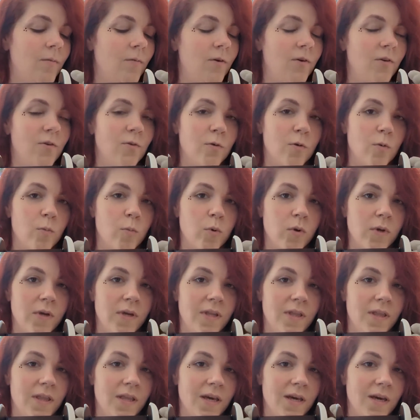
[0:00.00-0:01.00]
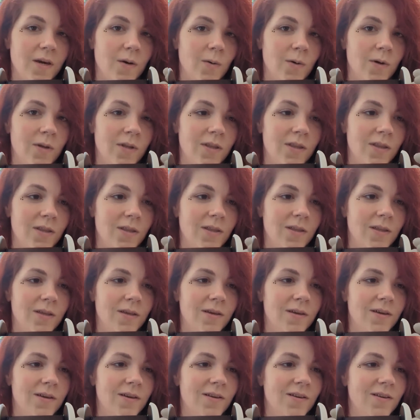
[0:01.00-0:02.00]
going to repeat that with
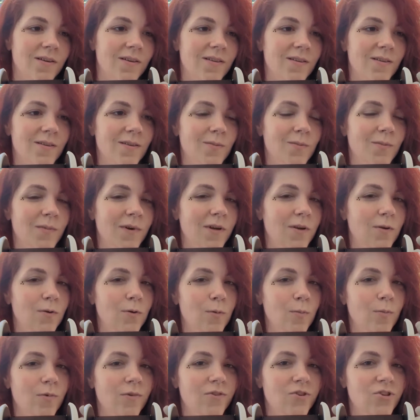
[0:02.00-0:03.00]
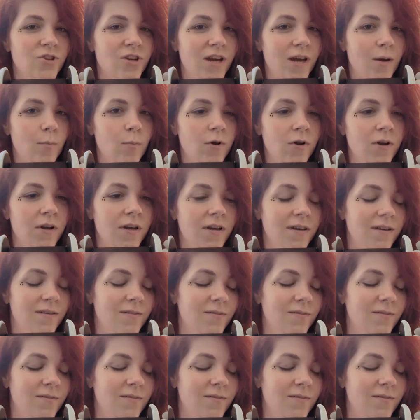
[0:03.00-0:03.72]
my normal jabbering.